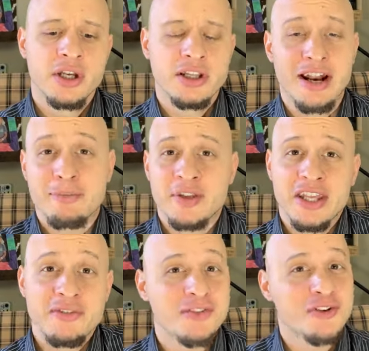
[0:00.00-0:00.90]
lot of,
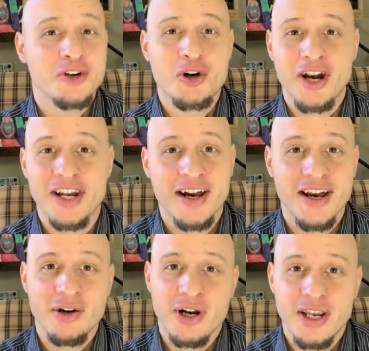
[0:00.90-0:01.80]
even if you're a great
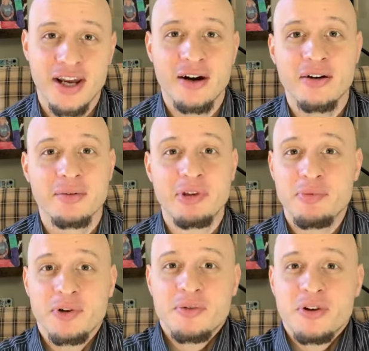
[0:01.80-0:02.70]
guy, great gal,
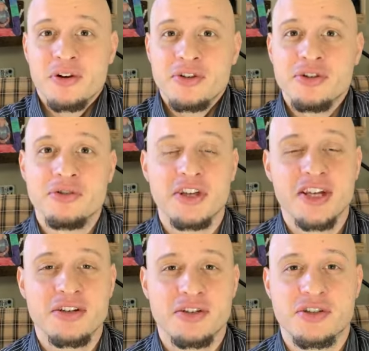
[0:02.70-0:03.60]
people don't know you. You
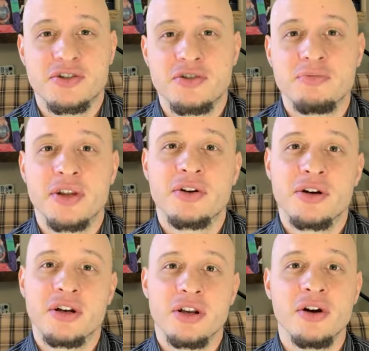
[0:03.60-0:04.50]
can't just assume that they're
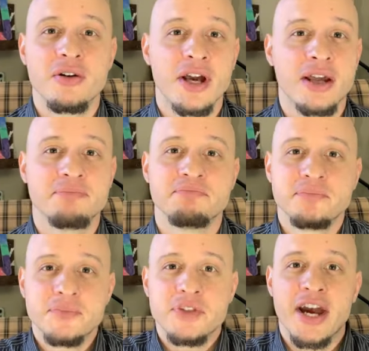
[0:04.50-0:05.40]
gonna know that
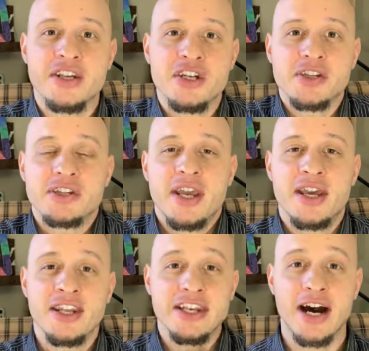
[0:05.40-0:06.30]
digest that
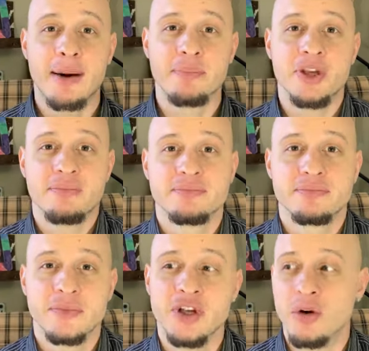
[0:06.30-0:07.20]
and adopt it.
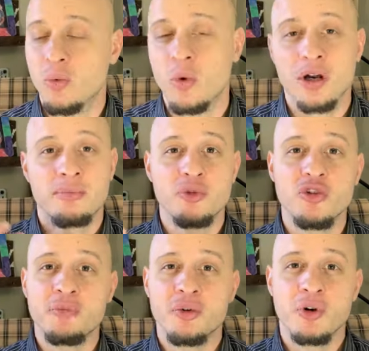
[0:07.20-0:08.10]
You know, one
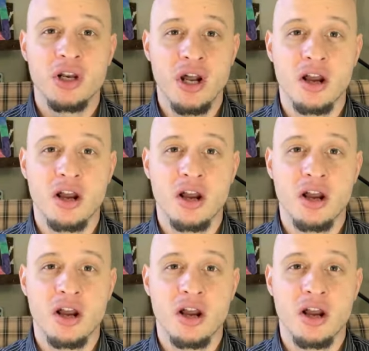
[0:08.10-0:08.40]
movement, one